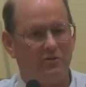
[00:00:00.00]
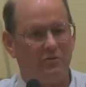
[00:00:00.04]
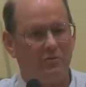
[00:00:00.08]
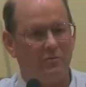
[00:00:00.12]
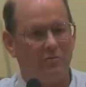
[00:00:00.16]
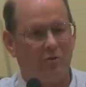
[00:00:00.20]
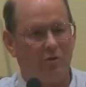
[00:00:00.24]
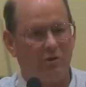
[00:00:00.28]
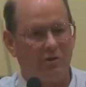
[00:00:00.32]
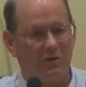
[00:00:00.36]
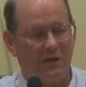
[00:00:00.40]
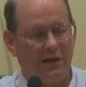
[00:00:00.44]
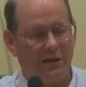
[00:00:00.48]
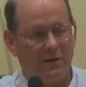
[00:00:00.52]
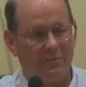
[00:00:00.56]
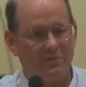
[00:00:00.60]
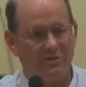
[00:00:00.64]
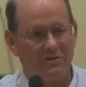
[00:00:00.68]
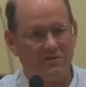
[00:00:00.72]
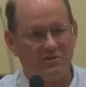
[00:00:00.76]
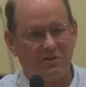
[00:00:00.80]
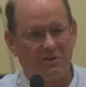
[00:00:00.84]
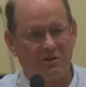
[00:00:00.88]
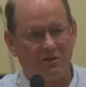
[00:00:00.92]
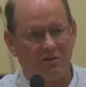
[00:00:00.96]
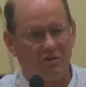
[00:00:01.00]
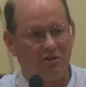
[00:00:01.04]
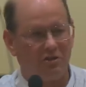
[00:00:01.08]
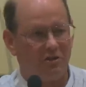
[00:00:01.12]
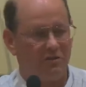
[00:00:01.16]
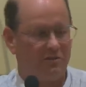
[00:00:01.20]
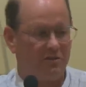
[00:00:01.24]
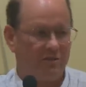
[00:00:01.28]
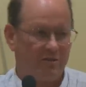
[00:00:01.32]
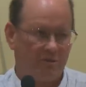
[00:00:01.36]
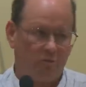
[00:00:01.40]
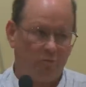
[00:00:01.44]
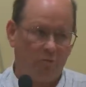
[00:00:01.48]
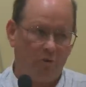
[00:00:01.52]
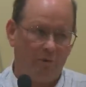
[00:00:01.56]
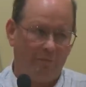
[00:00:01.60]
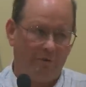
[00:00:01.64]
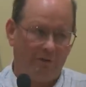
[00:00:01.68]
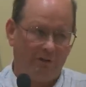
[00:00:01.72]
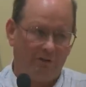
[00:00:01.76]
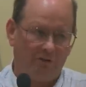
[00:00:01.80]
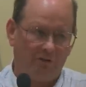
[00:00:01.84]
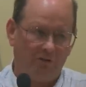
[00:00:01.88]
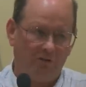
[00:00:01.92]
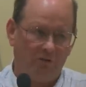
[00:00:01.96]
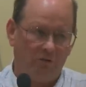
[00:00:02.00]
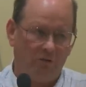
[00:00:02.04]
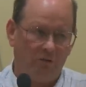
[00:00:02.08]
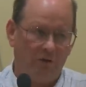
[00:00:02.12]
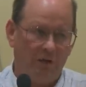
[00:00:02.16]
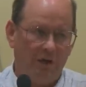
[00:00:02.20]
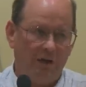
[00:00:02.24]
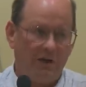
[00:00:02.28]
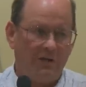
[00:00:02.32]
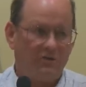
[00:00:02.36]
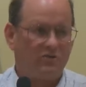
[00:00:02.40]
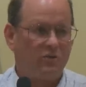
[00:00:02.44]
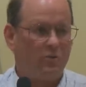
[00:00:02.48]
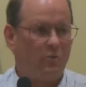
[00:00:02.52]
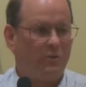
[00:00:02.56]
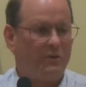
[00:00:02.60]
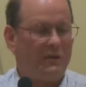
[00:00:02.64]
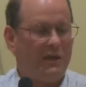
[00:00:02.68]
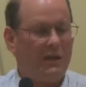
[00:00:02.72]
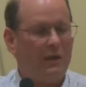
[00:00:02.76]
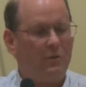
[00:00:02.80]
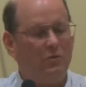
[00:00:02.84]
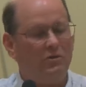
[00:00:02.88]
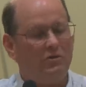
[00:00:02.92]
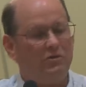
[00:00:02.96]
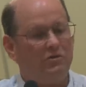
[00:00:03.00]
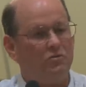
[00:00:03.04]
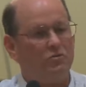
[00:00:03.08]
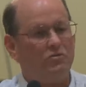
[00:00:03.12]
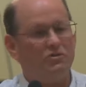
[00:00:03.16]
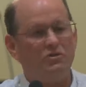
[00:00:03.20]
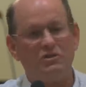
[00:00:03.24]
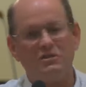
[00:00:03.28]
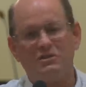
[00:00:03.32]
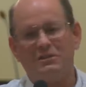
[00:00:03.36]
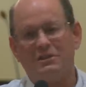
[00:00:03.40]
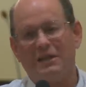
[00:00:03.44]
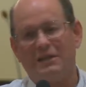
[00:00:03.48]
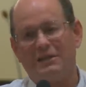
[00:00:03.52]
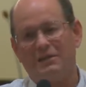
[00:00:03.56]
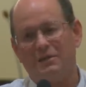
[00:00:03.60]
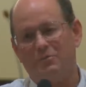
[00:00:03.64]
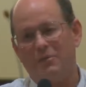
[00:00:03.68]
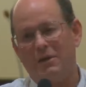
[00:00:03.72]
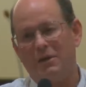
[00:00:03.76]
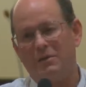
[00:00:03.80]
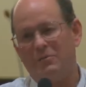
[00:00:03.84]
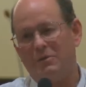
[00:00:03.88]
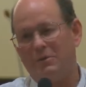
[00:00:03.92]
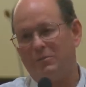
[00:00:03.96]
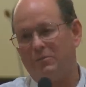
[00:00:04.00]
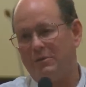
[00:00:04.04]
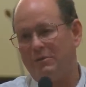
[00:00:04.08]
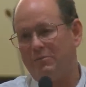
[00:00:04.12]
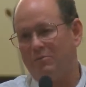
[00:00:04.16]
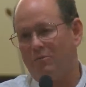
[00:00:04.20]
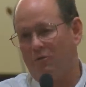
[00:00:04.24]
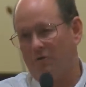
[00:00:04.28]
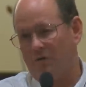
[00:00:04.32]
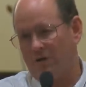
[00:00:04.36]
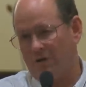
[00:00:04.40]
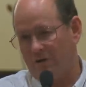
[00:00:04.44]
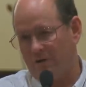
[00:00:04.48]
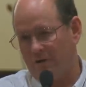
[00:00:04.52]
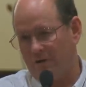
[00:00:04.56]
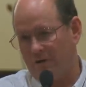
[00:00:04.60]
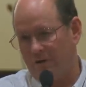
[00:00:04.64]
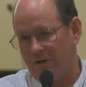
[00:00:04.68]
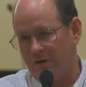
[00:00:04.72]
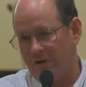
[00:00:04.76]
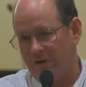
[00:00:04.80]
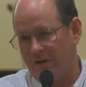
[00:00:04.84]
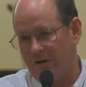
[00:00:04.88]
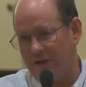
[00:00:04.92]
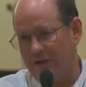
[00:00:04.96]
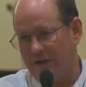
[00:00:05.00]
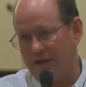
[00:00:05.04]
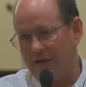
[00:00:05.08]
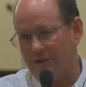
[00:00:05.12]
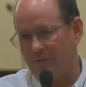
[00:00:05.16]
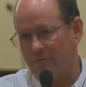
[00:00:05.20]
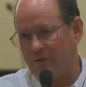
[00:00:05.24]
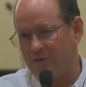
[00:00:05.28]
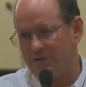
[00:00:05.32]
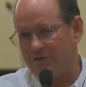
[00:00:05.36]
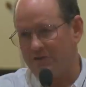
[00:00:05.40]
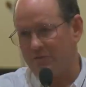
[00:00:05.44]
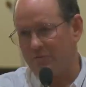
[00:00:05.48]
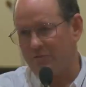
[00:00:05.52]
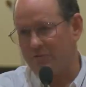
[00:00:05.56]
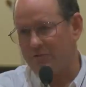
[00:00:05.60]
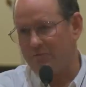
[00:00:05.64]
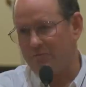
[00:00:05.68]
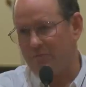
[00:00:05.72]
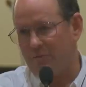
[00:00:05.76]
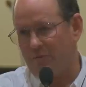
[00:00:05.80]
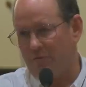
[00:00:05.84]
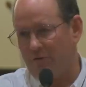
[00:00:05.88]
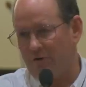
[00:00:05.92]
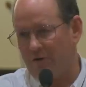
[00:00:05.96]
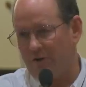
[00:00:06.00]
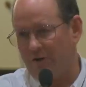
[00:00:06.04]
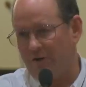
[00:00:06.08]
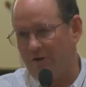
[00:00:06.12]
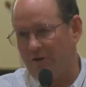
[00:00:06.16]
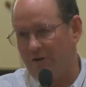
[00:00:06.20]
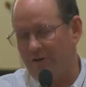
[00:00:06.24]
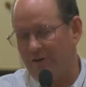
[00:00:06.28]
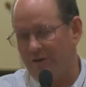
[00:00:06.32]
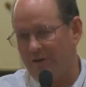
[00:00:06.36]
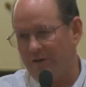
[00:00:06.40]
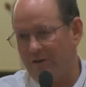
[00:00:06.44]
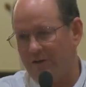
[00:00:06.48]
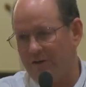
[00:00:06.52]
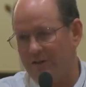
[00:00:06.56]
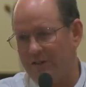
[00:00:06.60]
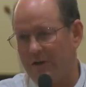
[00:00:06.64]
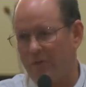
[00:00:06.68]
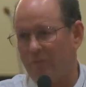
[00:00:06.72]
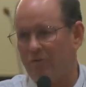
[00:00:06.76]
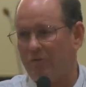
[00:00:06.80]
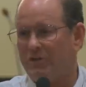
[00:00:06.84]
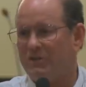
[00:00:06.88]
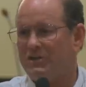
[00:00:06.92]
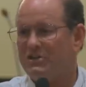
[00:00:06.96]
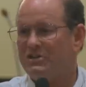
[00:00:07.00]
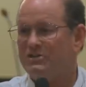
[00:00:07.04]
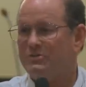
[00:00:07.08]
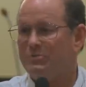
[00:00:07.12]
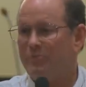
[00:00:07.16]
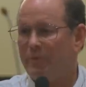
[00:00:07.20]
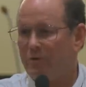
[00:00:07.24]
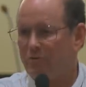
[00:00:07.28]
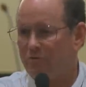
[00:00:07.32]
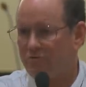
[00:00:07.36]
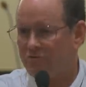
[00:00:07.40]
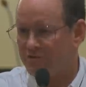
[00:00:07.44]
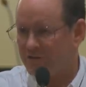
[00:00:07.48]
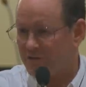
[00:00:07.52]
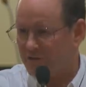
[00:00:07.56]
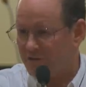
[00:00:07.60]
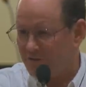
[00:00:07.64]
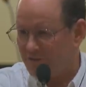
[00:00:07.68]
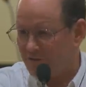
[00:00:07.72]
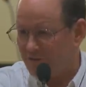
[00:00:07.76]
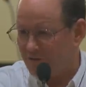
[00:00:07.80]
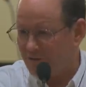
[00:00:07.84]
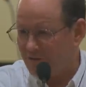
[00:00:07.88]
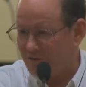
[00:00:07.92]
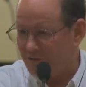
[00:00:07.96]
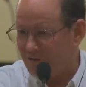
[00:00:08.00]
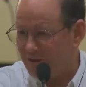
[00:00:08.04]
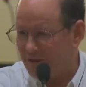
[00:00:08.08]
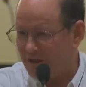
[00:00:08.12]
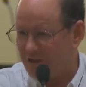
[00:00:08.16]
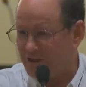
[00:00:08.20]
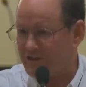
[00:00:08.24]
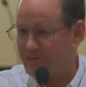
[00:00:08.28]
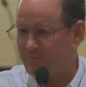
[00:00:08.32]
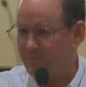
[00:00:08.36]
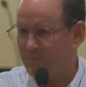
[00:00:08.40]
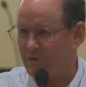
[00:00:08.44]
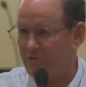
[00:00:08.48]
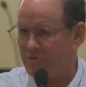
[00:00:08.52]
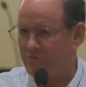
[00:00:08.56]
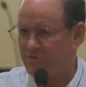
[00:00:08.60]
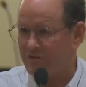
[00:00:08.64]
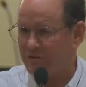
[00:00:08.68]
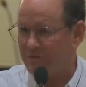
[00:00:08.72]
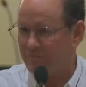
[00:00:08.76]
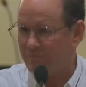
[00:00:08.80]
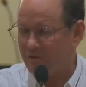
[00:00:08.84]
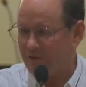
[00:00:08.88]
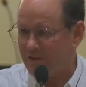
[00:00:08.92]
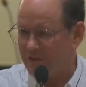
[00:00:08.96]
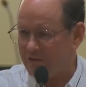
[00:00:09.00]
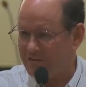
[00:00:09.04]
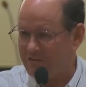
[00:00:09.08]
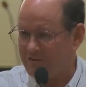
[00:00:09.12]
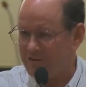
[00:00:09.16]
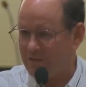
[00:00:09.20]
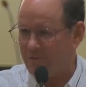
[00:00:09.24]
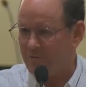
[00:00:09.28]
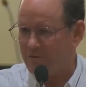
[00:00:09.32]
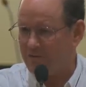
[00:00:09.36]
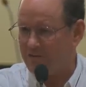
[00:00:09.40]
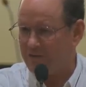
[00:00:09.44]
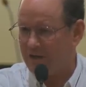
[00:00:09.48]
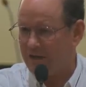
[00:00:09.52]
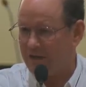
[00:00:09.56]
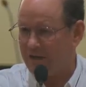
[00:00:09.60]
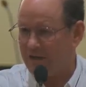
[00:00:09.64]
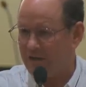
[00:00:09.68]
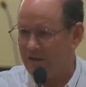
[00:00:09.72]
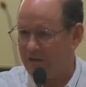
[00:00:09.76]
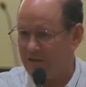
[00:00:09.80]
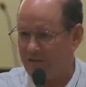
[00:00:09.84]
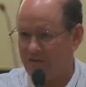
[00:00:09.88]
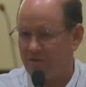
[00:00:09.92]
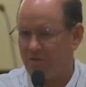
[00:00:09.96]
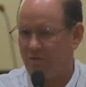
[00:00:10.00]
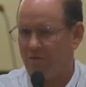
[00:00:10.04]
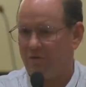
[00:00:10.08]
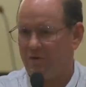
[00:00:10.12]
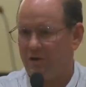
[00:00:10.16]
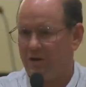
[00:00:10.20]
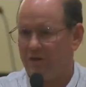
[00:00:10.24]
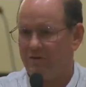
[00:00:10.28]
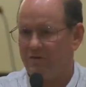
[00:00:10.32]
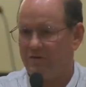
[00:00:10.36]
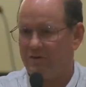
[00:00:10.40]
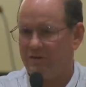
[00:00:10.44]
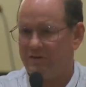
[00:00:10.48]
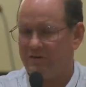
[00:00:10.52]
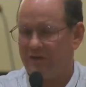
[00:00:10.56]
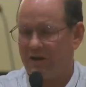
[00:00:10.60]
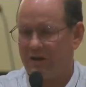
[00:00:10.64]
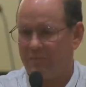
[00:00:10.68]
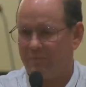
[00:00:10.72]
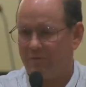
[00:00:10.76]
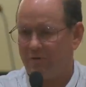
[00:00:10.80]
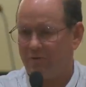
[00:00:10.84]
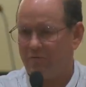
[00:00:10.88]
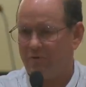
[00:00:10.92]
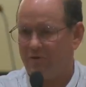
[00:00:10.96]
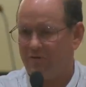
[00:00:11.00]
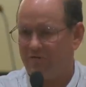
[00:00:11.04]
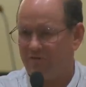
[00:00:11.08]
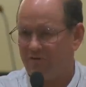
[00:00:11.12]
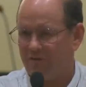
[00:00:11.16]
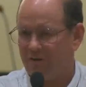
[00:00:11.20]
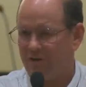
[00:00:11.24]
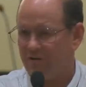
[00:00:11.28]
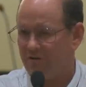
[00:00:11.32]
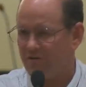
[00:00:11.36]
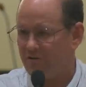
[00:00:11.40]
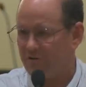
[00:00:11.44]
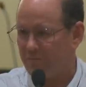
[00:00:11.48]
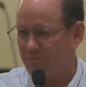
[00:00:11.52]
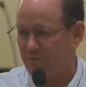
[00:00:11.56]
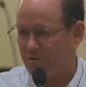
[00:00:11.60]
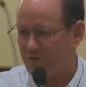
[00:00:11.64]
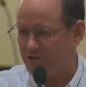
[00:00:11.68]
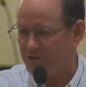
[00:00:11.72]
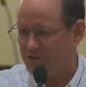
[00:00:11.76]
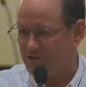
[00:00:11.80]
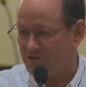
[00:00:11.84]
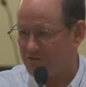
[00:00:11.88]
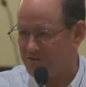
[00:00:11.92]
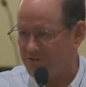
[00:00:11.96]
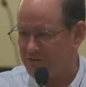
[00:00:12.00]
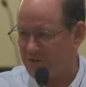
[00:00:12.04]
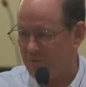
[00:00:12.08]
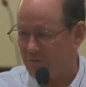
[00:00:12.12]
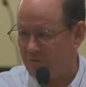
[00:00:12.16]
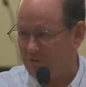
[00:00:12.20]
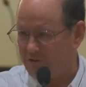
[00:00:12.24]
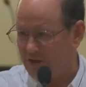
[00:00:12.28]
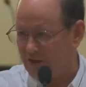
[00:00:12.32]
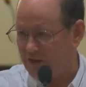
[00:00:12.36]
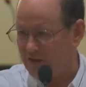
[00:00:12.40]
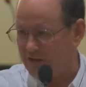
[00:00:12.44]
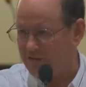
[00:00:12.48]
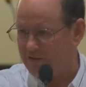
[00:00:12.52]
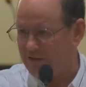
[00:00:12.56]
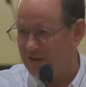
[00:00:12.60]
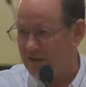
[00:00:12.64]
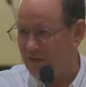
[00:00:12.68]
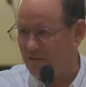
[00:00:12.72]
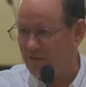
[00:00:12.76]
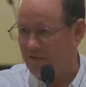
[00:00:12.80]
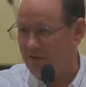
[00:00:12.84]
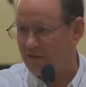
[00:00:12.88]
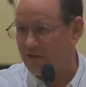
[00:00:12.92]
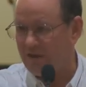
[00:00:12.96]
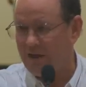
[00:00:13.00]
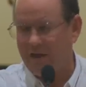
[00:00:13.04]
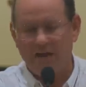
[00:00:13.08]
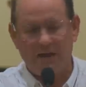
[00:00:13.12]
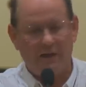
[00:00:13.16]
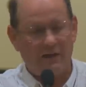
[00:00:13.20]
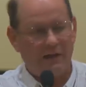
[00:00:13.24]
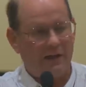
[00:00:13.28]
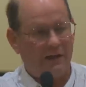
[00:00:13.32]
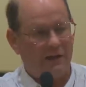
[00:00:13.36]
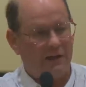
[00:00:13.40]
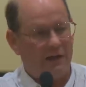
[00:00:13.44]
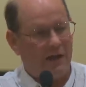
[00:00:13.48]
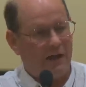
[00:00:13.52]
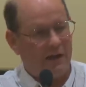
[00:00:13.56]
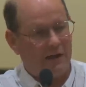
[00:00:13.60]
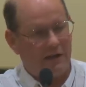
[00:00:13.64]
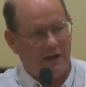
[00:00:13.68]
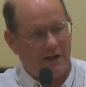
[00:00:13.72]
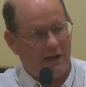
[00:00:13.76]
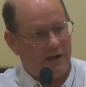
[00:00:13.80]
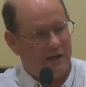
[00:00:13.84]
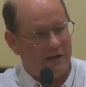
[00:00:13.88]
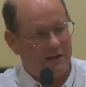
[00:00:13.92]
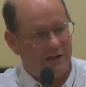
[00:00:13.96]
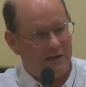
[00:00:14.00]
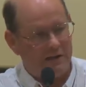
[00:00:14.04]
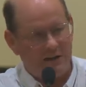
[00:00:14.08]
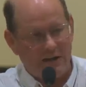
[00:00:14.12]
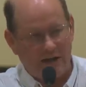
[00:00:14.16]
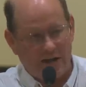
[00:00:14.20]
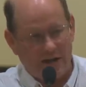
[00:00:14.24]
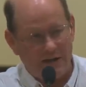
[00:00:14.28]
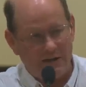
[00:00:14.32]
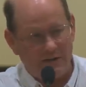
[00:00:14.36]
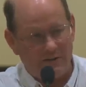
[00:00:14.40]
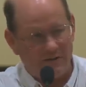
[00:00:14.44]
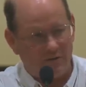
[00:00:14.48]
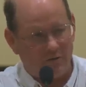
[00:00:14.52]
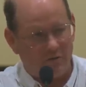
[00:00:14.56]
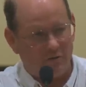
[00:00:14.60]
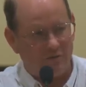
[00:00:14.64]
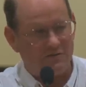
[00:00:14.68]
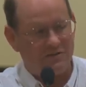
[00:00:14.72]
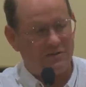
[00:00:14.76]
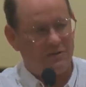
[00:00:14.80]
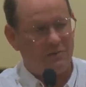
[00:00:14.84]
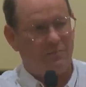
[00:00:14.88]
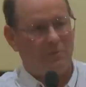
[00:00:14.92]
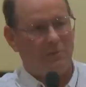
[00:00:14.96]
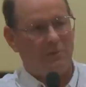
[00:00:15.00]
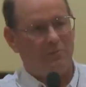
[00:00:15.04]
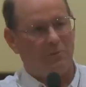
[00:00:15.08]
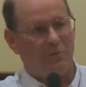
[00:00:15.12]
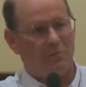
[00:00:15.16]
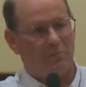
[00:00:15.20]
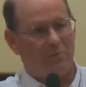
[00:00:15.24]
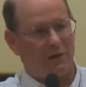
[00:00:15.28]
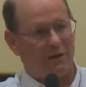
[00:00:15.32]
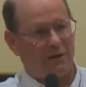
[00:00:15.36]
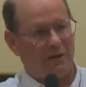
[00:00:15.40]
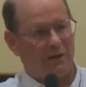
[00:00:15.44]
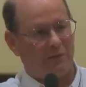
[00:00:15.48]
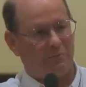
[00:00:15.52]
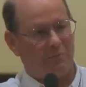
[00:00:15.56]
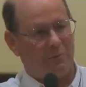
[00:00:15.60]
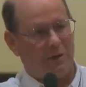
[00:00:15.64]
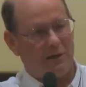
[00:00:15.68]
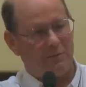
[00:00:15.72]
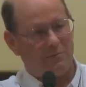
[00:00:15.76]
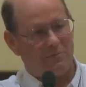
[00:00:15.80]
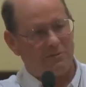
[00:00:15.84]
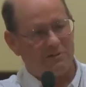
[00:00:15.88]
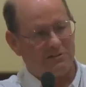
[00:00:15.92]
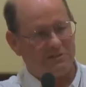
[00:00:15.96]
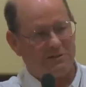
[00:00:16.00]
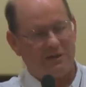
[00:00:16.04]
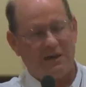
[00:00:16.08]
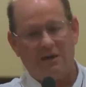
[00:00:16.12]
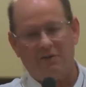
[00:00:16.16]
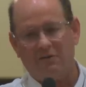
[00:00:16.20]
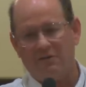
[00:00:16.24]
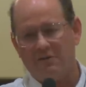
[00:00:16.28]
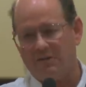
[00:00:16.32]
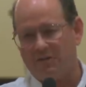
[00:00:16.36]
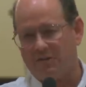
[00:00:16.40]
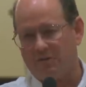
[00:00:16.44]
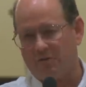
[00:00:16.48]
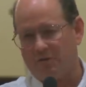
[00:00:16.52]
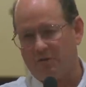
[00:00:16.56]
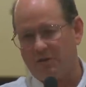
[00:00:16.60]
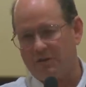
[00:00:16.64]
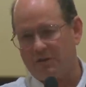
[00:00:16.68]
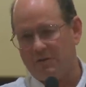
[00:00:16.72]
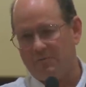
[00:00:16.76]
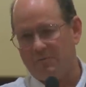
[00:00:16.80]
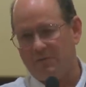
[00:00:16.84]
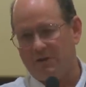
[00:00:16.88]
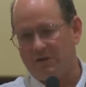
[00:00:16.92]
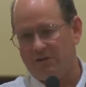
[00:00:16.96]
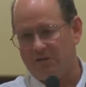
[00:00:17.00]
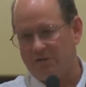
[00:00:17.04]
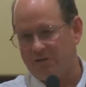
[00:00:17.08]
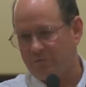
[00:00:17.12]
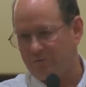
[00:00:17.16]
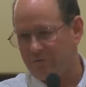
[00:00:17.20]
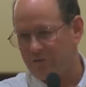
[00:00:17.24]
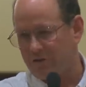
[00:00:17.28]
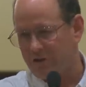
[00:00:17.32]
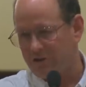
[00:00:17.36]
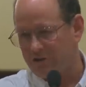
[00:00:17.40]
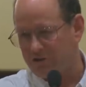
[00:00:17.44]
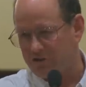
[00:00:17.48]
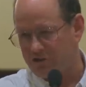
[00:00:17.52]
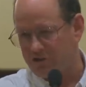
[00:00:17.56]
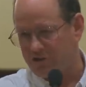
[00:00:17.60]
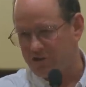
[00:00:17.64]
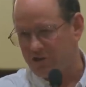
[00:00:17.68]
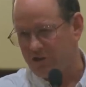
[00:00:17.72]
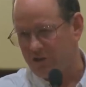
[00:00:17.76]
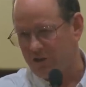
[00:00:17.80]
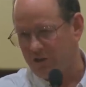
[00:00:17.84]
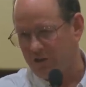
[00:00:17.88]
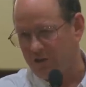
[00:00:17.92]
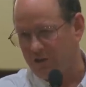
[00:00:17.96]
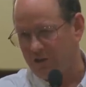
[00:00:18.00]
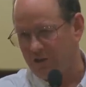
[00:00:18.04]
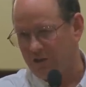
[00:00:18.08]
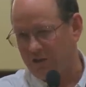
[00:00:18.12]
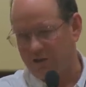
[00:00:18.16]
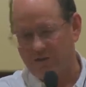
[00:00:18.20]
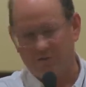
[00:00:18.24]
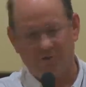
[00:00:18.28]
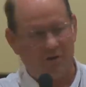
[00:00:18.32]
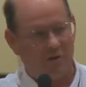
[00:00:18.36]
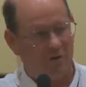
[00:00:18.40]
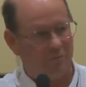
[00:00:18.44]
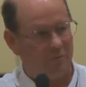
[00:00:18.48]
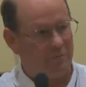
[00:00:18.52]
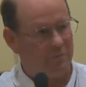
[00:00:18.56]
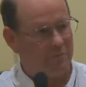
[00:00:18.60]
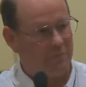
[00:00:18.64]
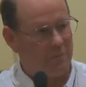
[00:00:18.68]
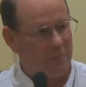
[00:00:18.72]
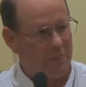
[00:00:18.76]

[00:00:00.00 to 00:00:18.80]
do more damage than good to the woman too. So what they would do is just let the baby be born. And once it was born, they would expose it. Expose it means they would take it and throw it under the Tiber River, under the bridges. They would take it down, and, and, and any night you would see people bringing babies down and throwing them under the bridge in Rome.